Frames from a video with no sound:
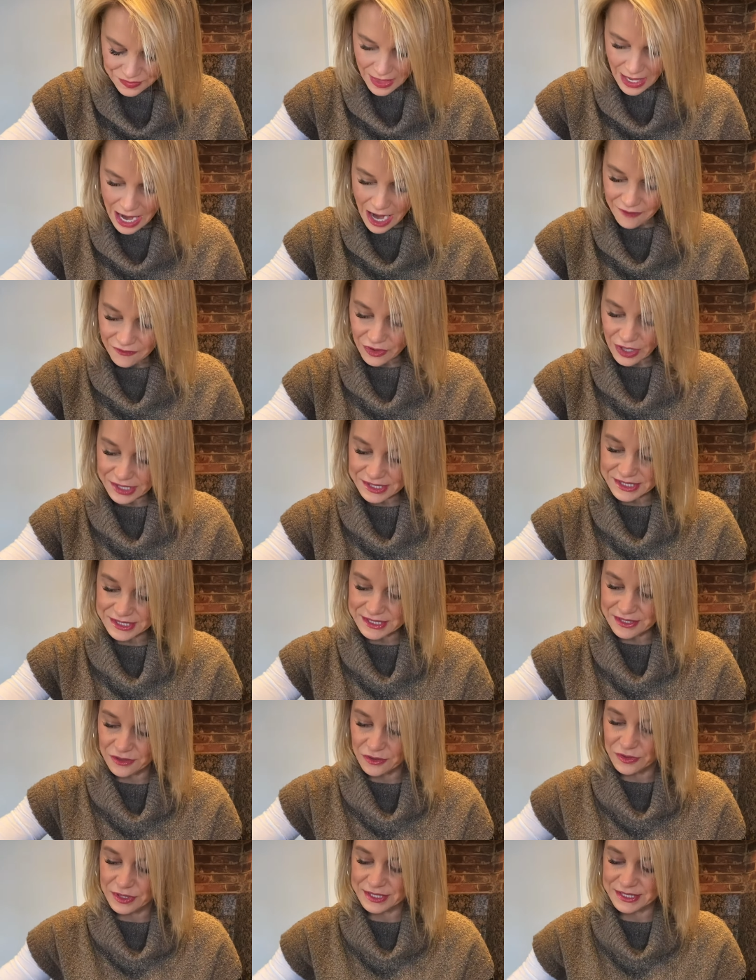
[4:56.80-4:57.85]
I forgot to
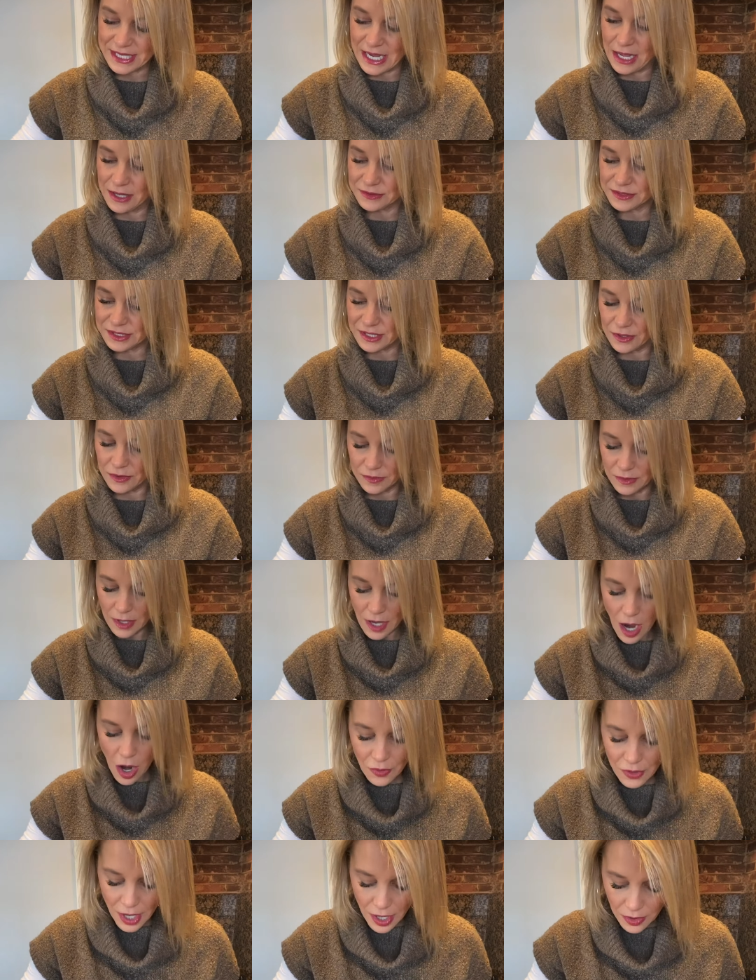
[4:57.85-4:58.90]
zero this out. So,
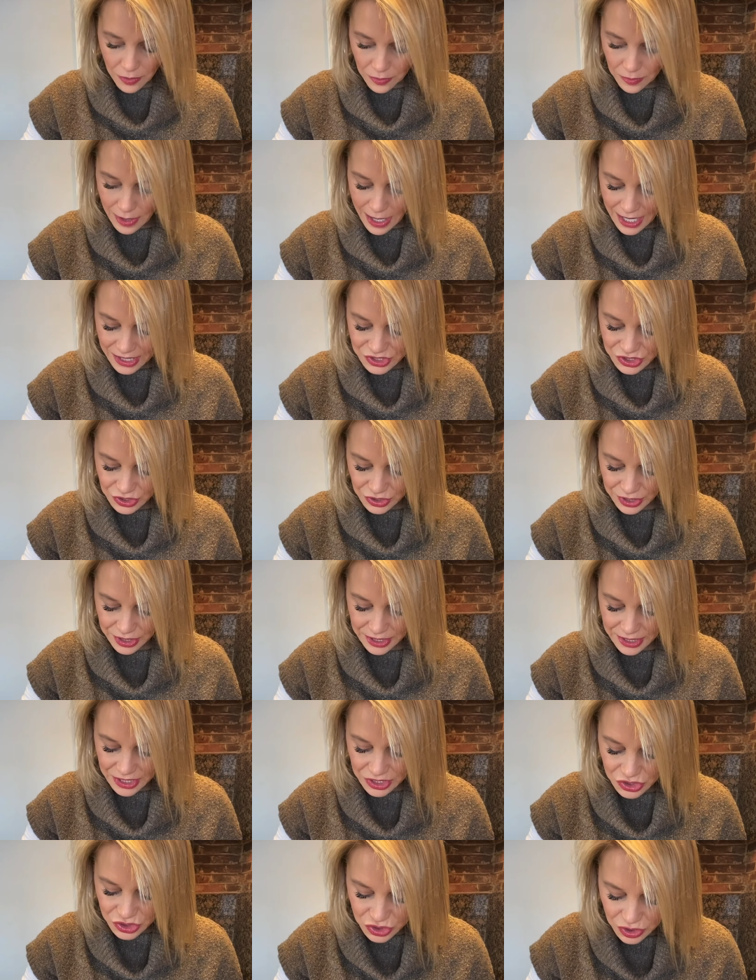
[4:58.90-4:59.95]
oh no, actually
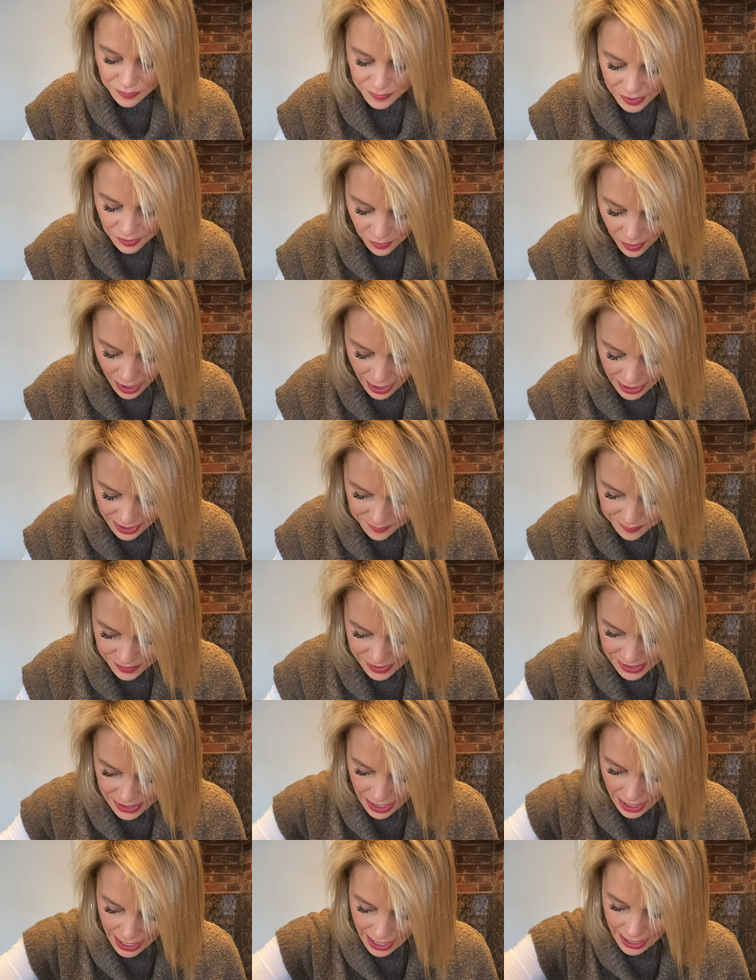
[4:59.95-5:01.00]
it should be right
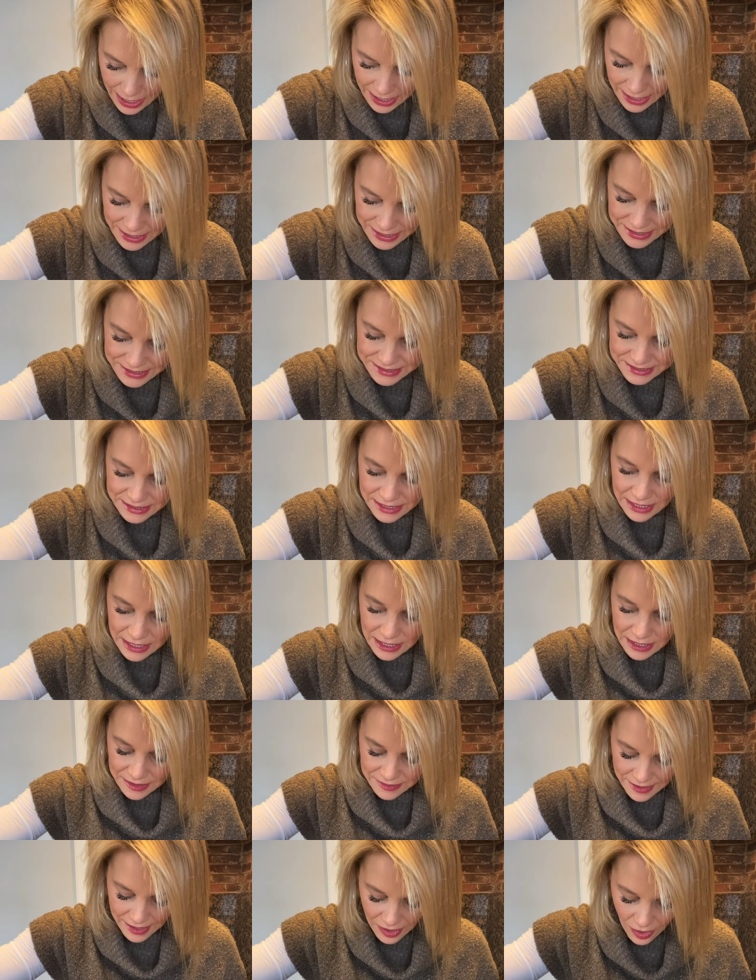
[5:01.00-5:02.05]
because they